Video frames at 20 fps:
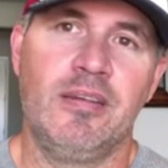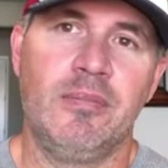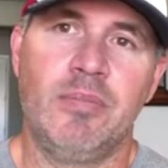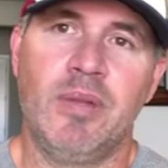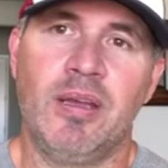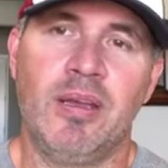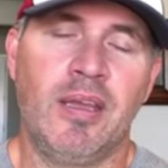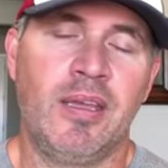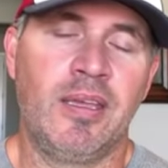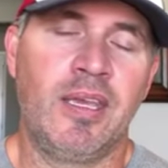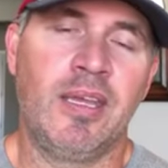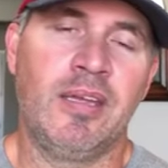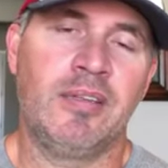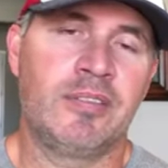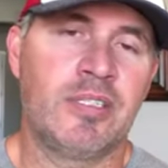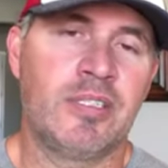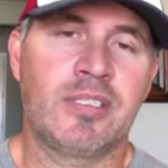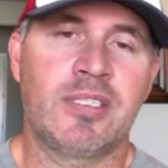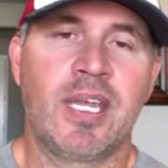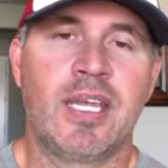again,
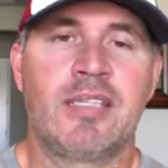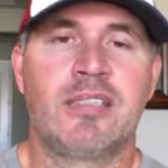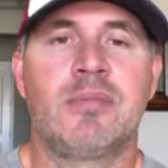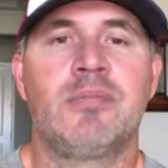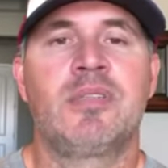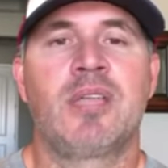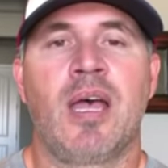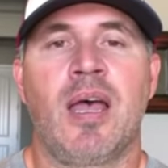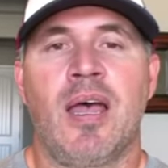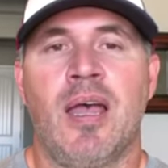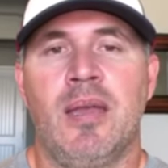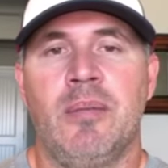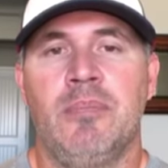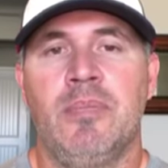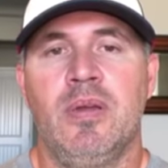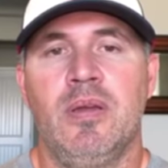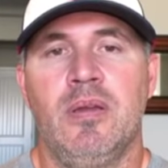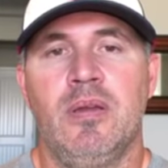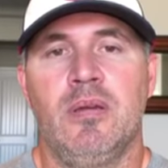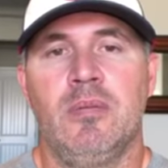just take some time,
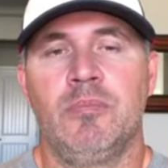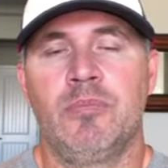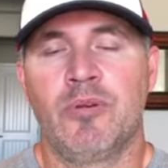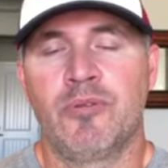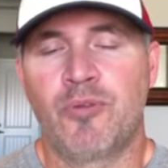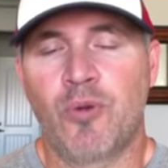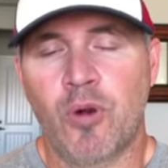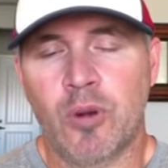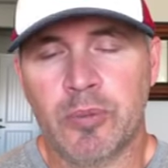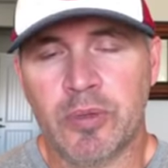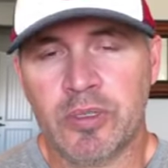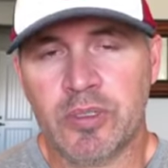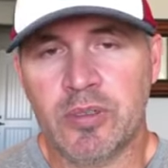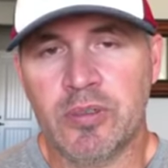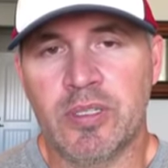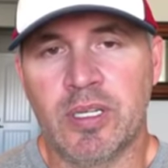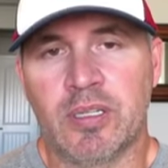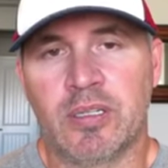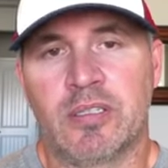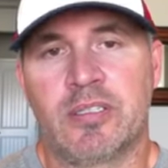perform your due
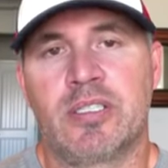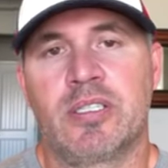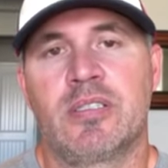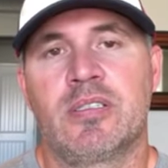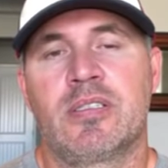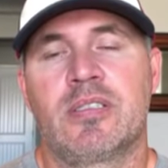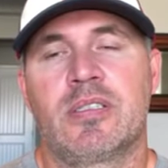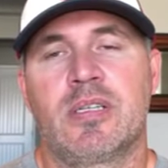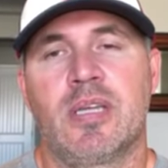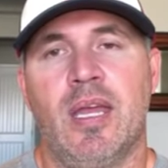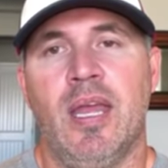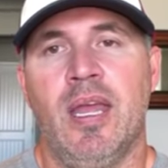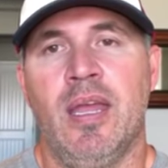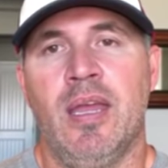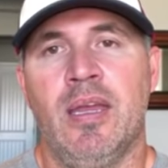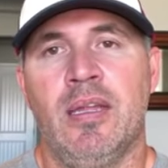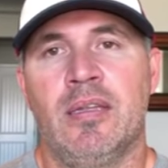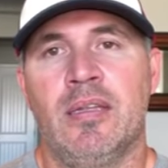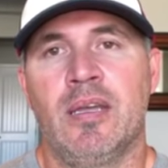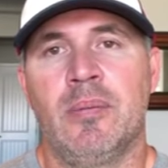diligence,
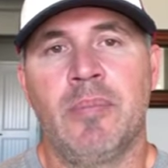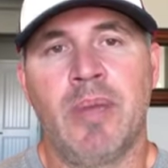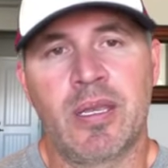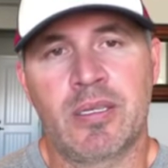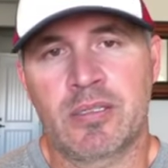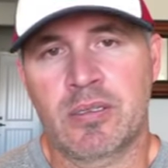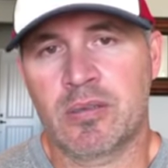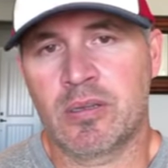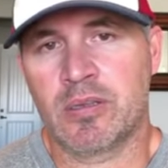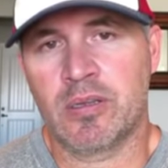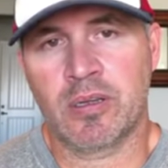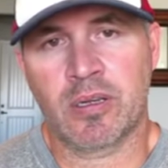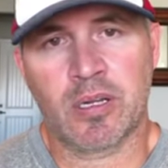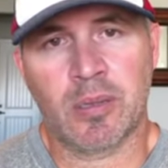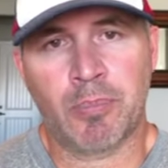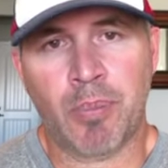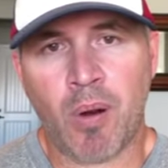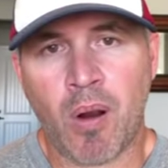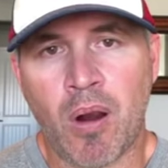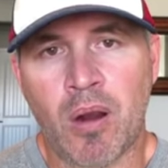and make sure that you're going
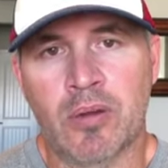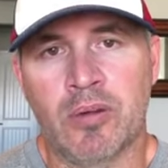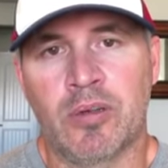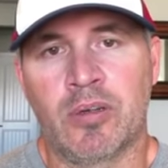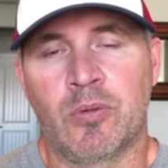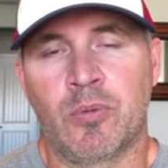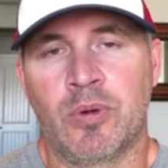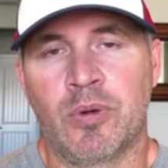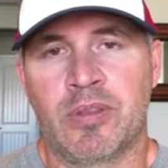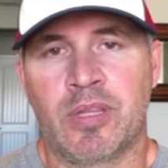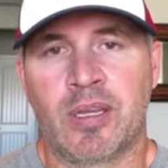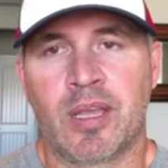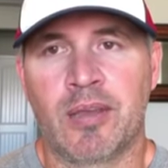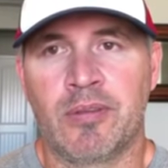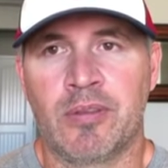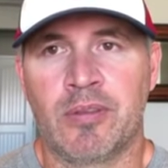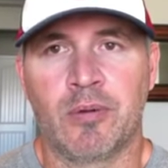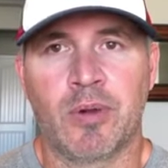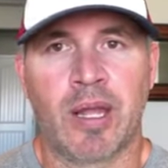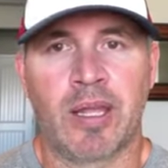to partner with
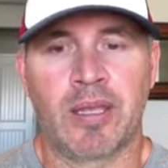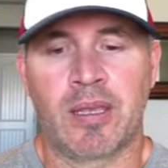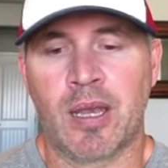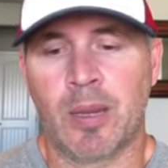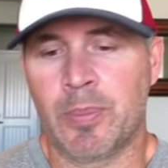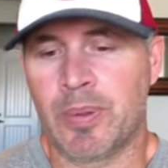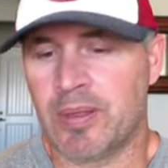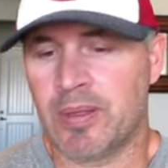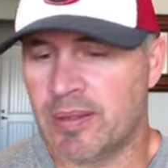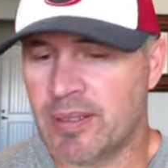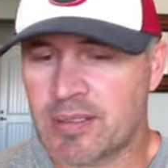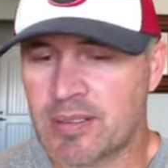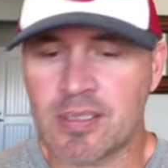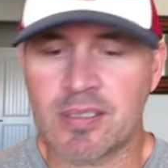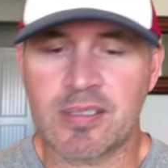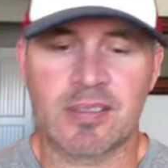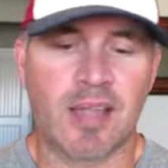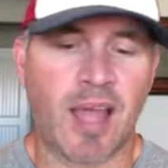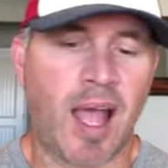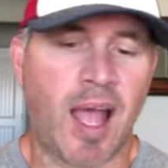the right company. This is
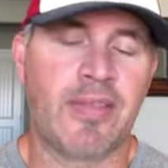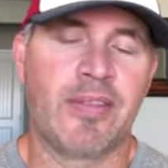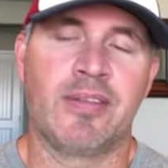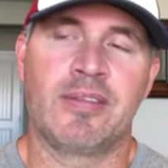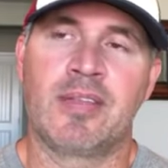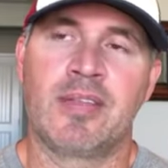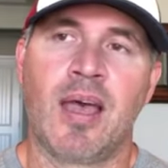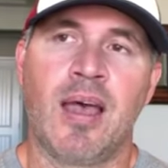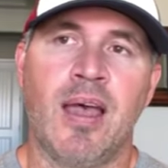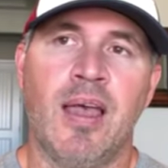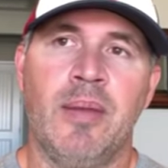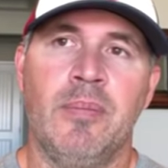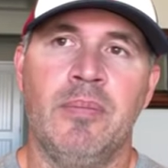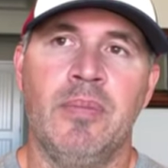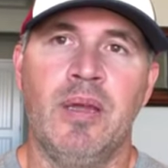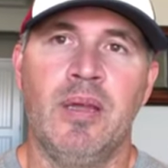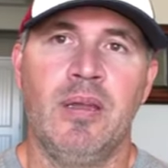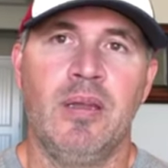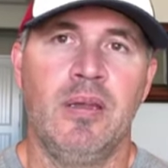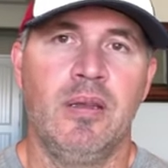not the time
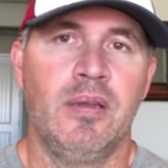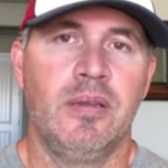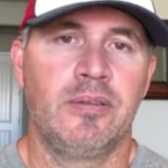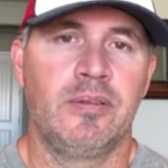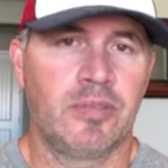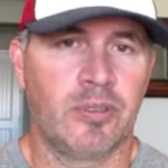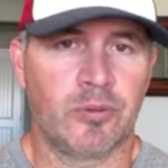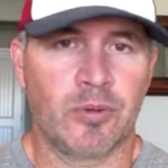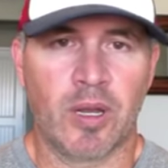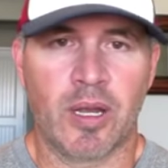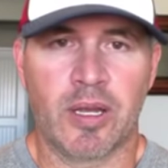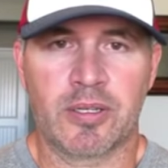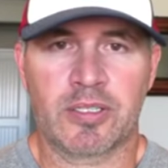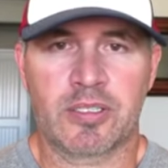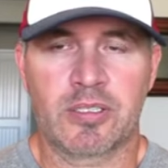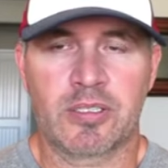to rush.